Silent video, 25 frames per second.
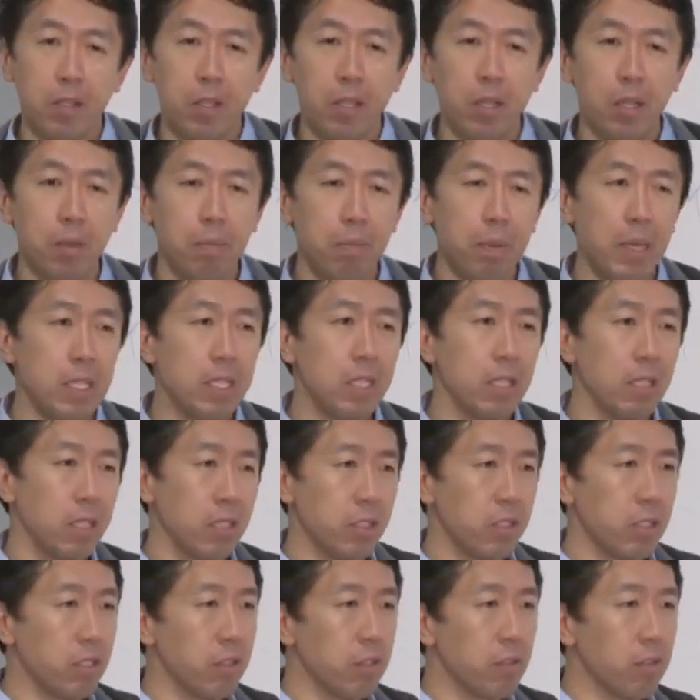Bayesian
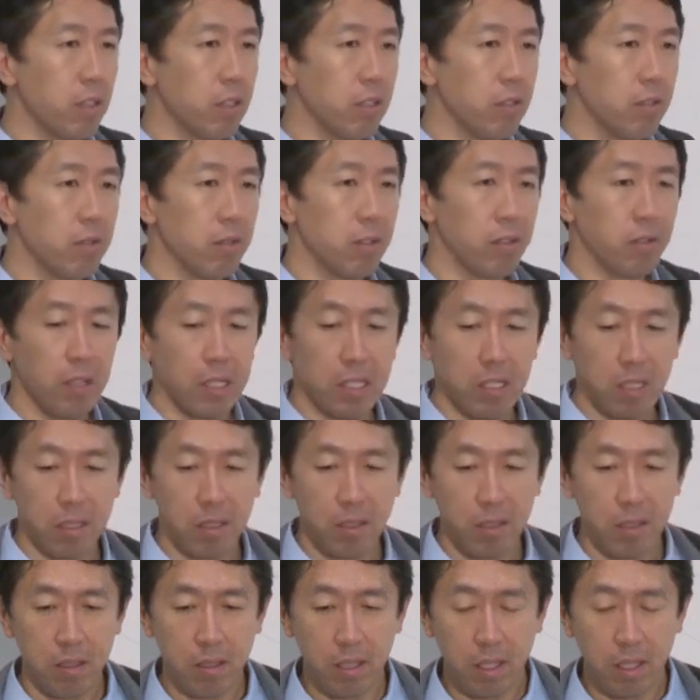logistic regression